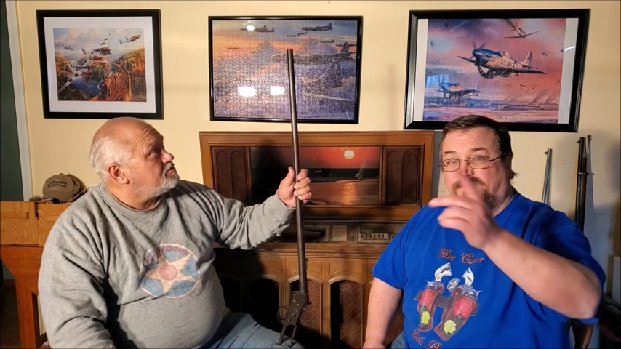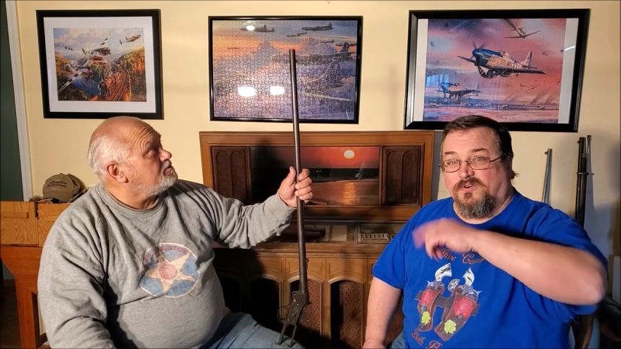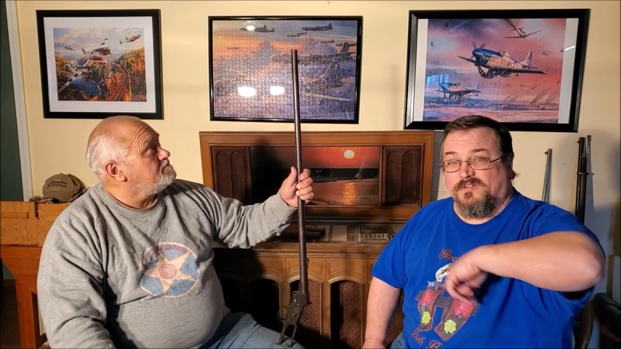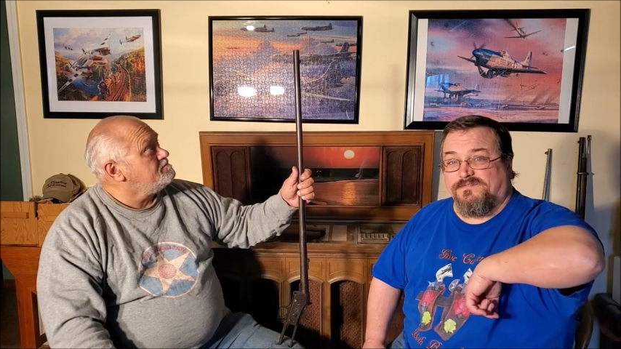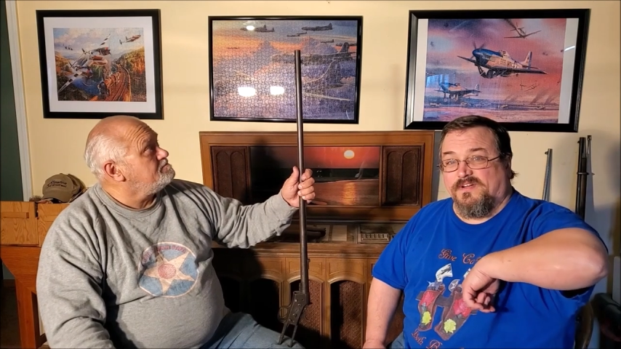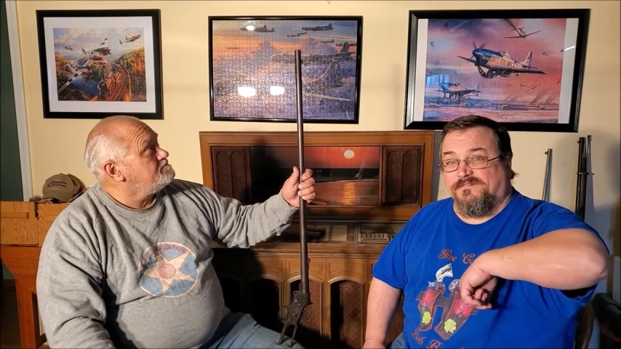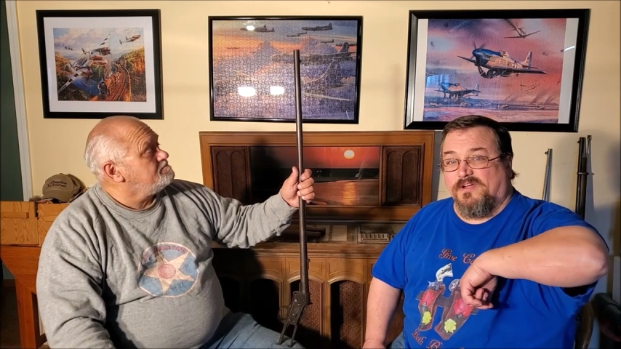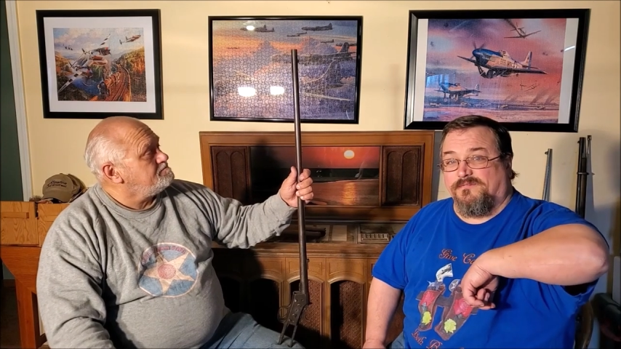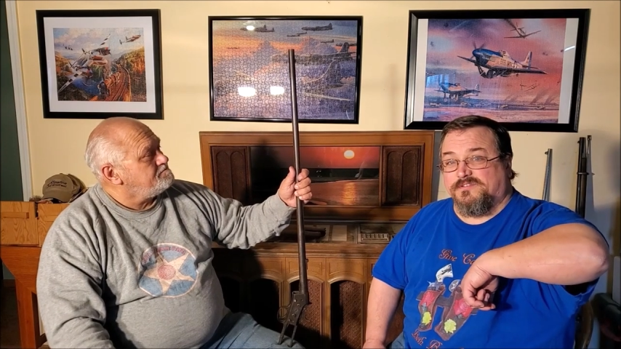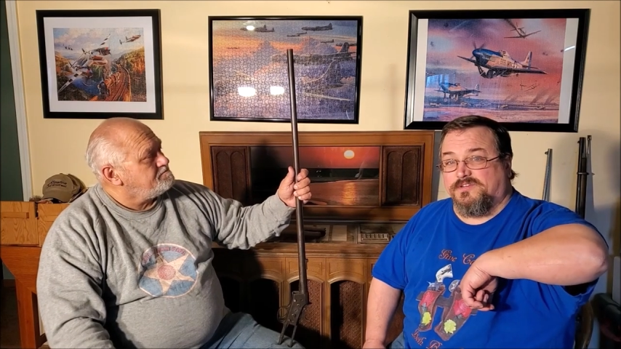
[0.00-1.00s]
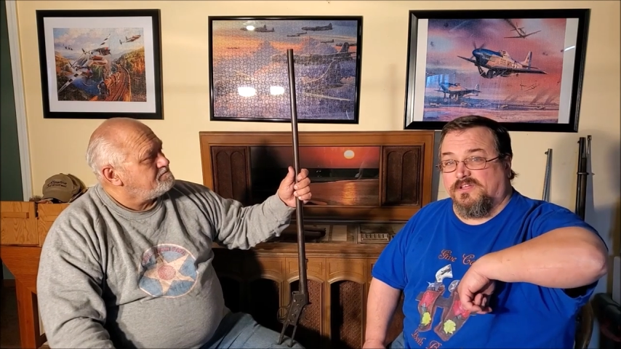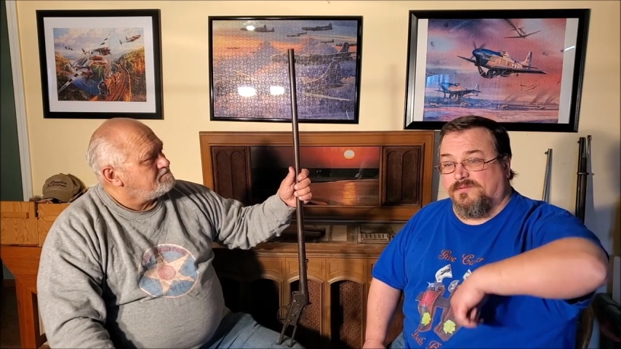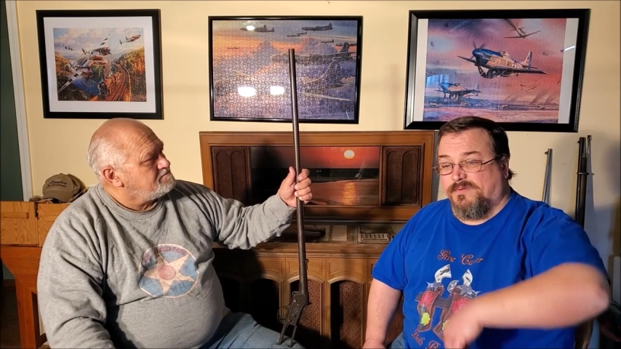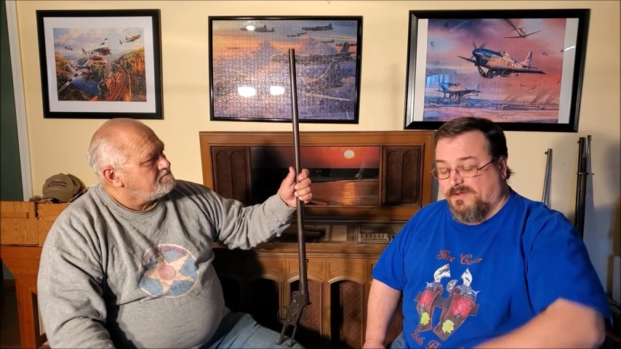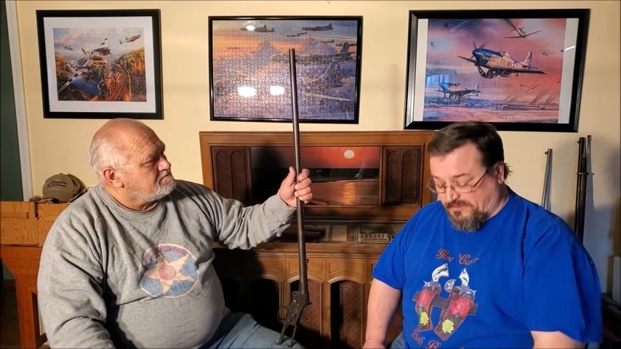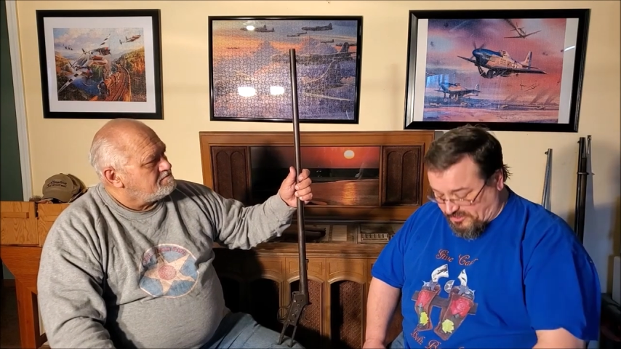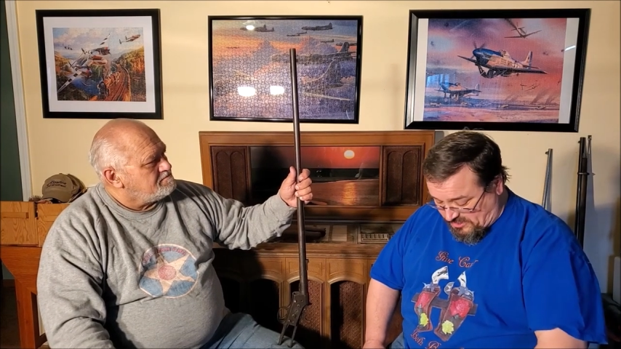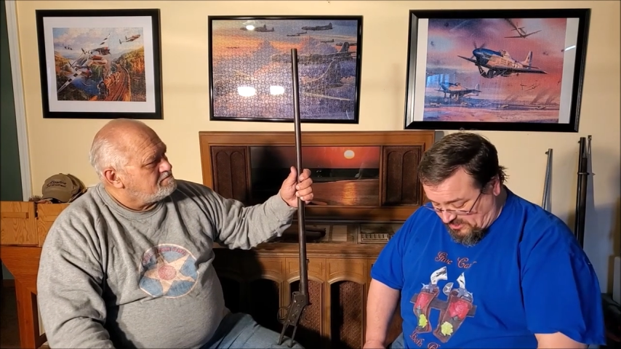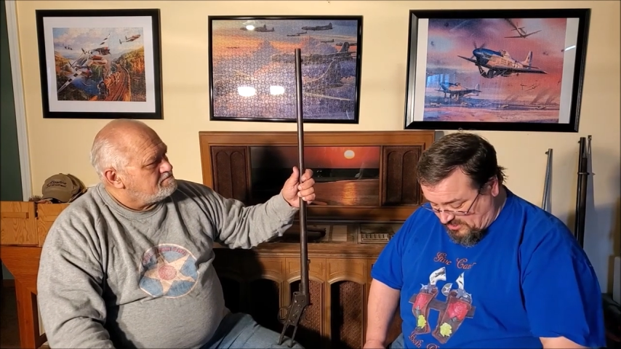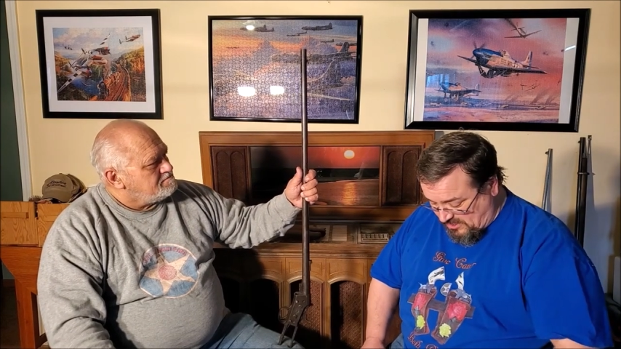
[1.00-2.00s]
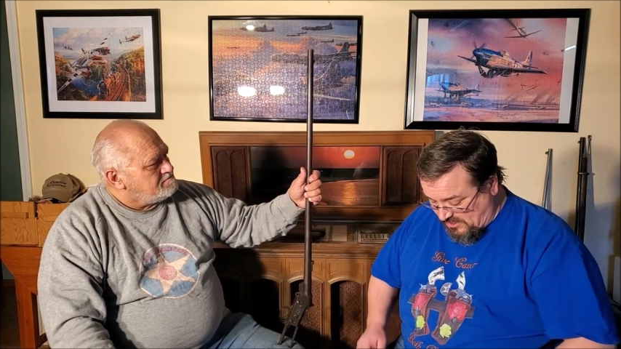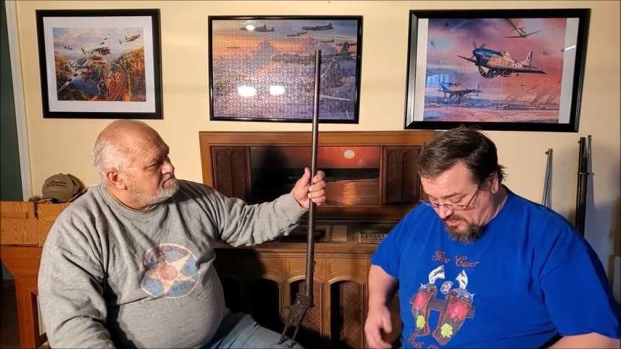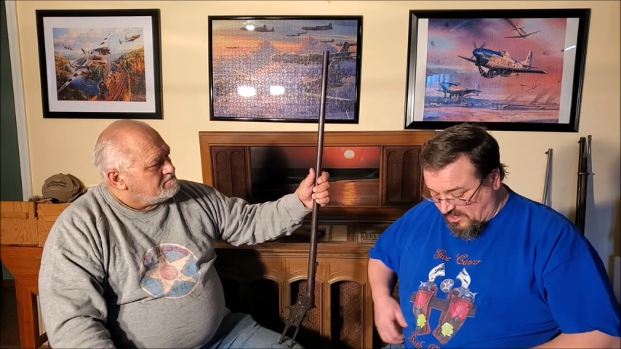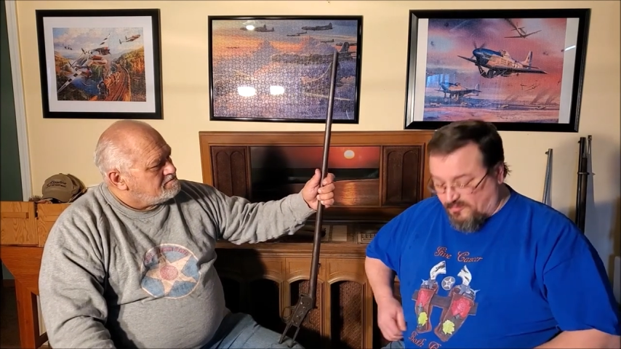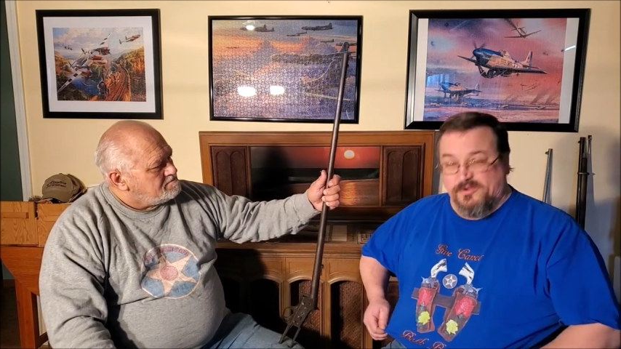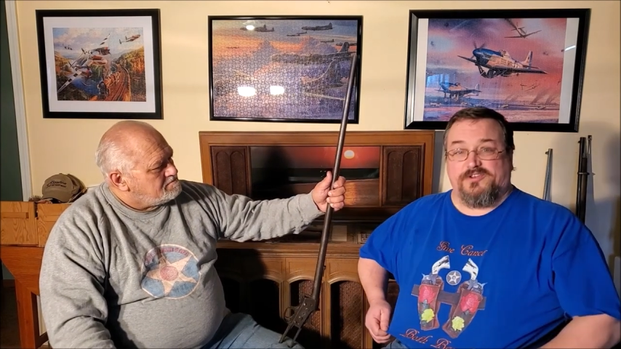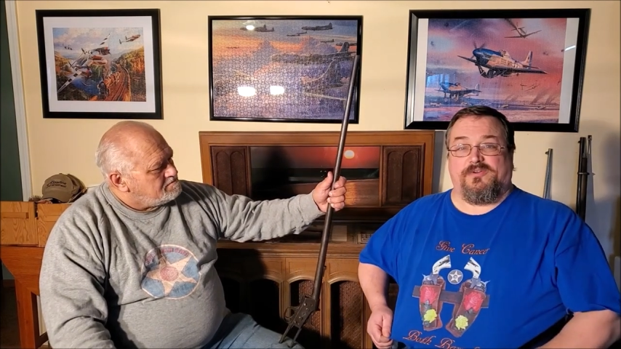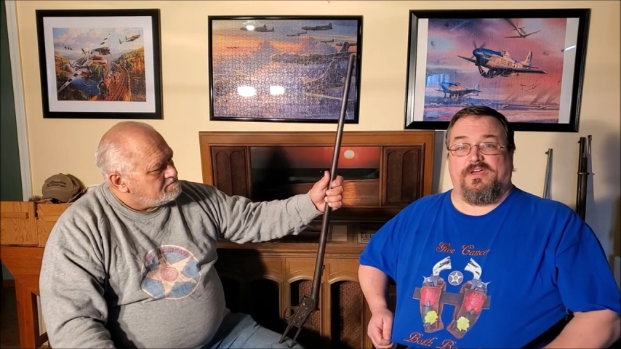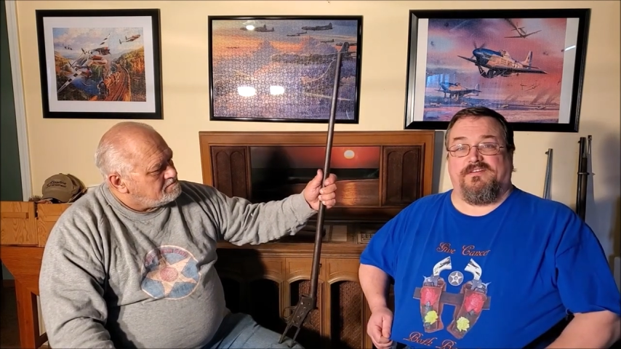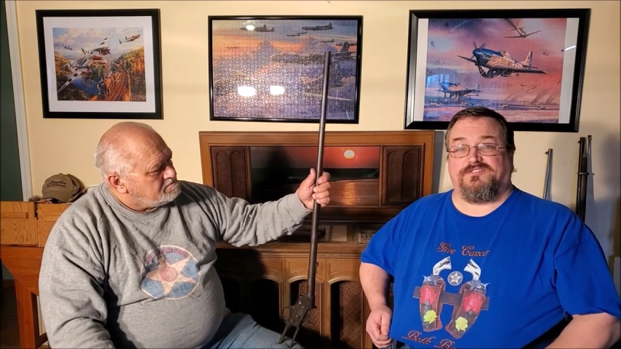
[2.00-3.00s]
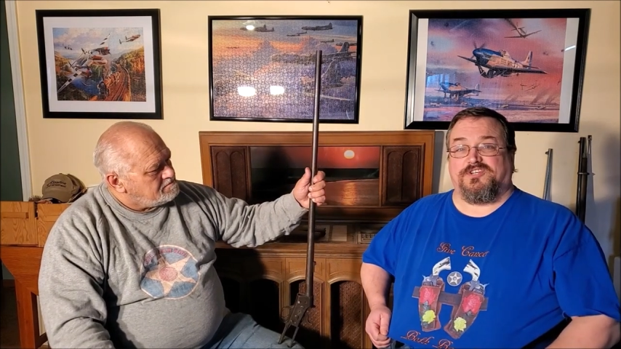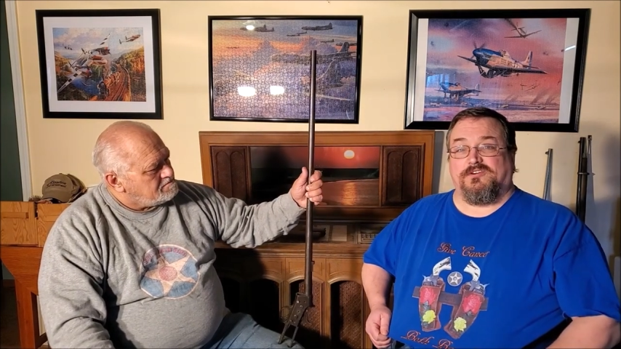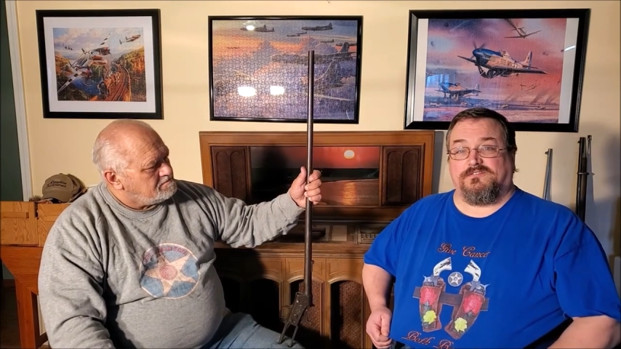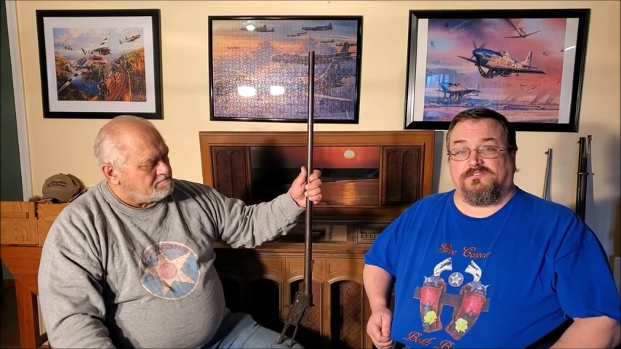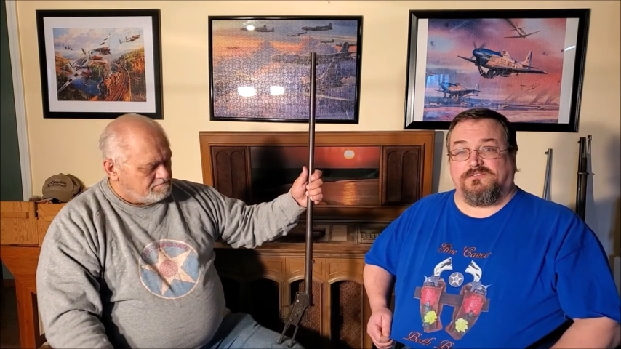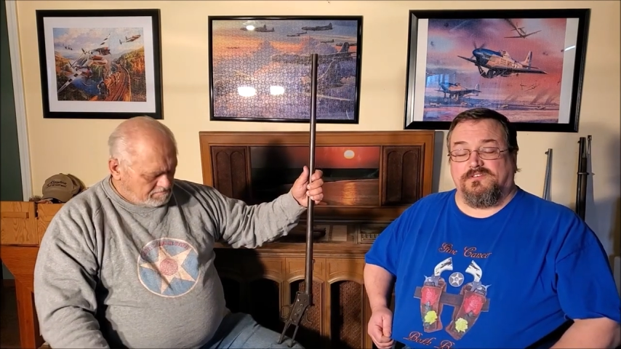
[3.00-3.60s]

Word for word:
Speaker 1: 45 Alpha Charlie Papa channel. We do have shirts,